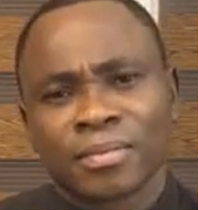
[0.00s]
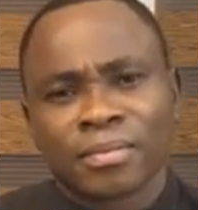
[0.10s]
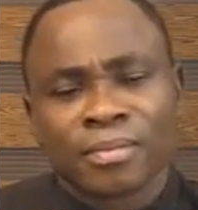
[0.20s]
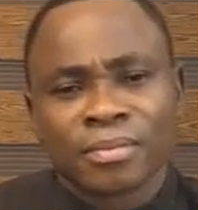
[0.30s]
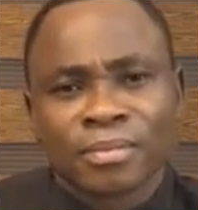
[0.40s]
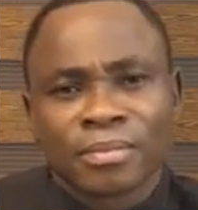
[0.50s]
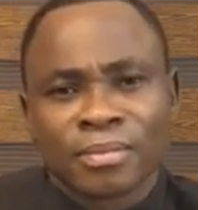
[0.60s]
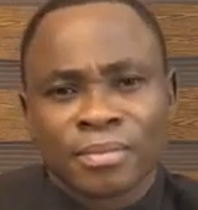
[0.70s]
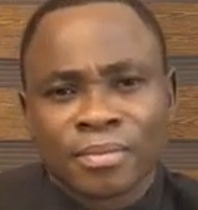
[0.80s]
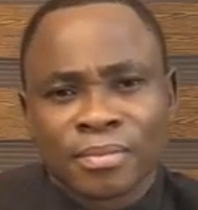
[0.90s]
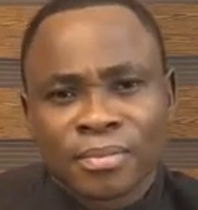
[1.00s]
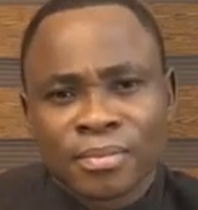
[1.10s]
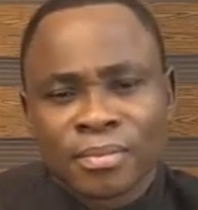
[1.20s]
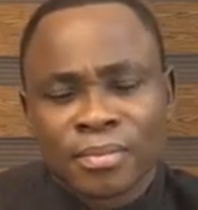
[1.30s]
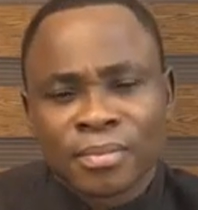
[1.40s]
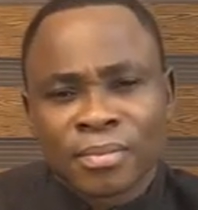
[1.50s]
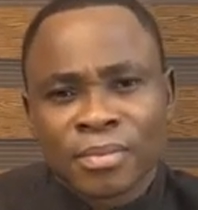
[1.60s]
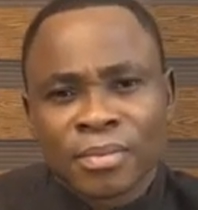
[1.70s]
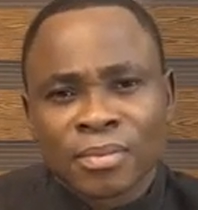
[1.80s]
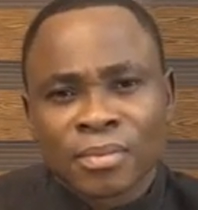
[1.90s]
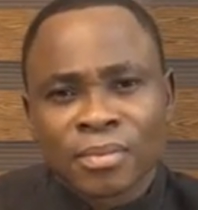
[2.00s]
Nothing is said.